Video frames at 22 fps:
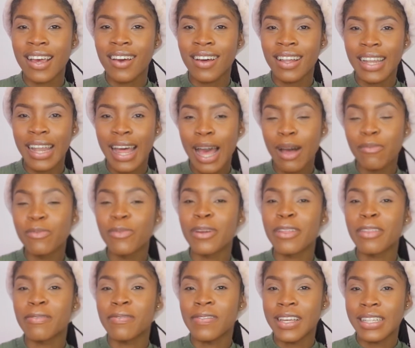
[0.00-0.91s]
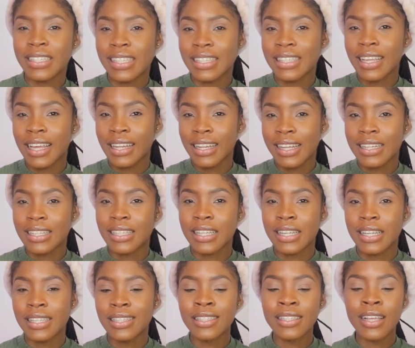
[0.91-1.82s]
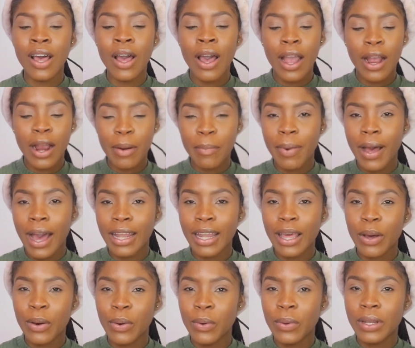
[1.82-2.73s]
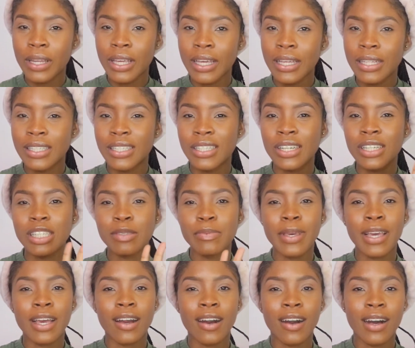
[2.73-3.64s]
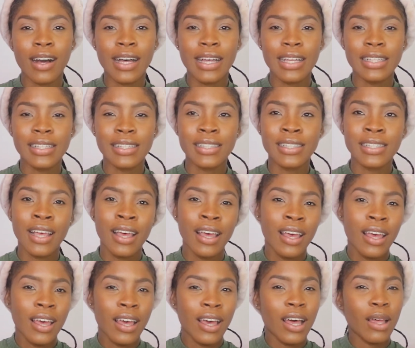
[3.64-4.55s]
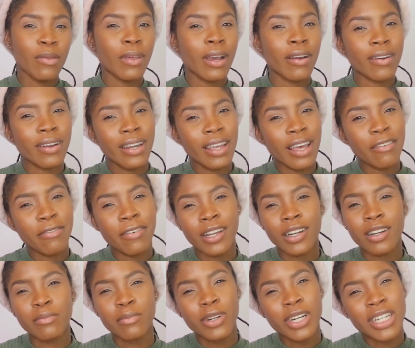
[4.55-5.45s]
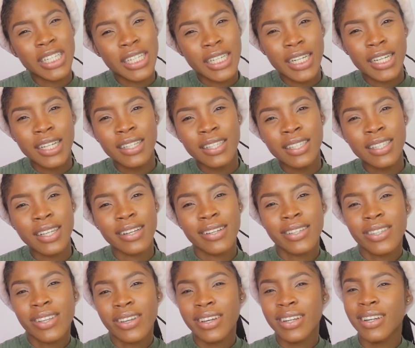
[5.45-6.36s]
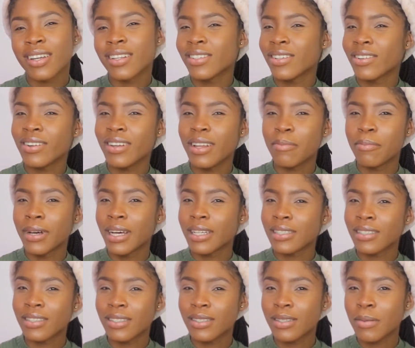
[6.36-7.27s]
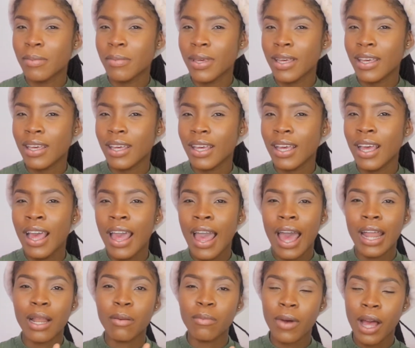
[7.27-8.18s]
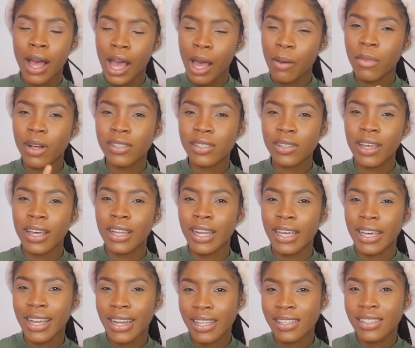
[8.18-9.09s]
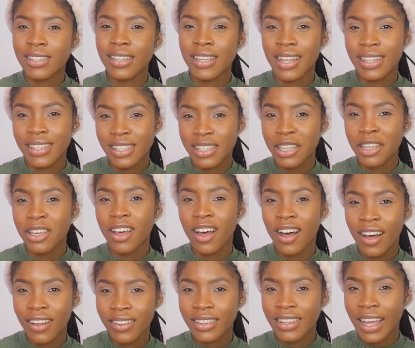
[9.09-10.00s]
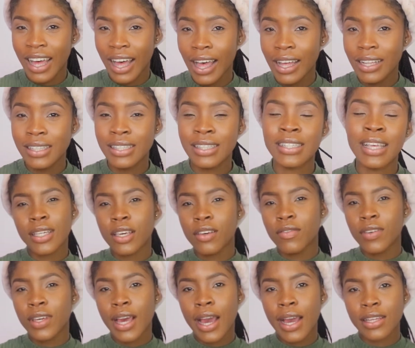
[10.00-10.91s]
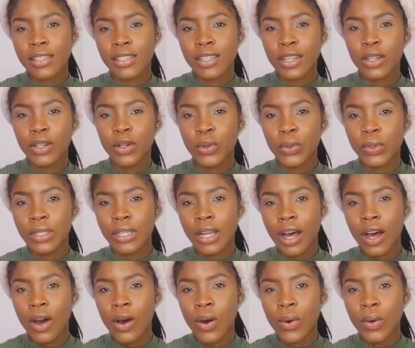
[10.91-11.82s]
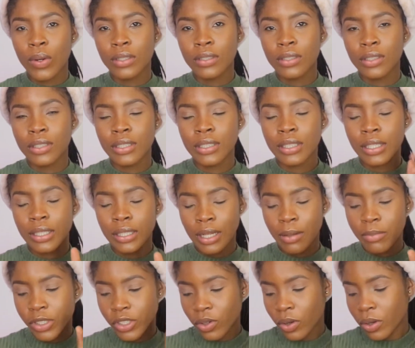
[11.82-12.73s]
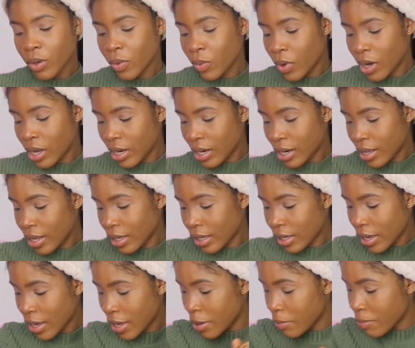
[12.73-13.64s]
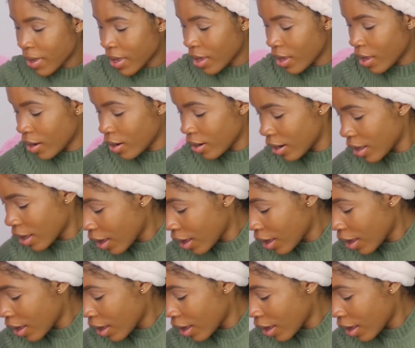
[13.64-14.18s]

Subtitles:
collab with Faces and Laces. Her palette only, just because I'm not really a fan of brushes, so it doesn't really matter to me. And I'm also gonna get into the tea on that. To give you guys the lowdown, let me show you what it came in,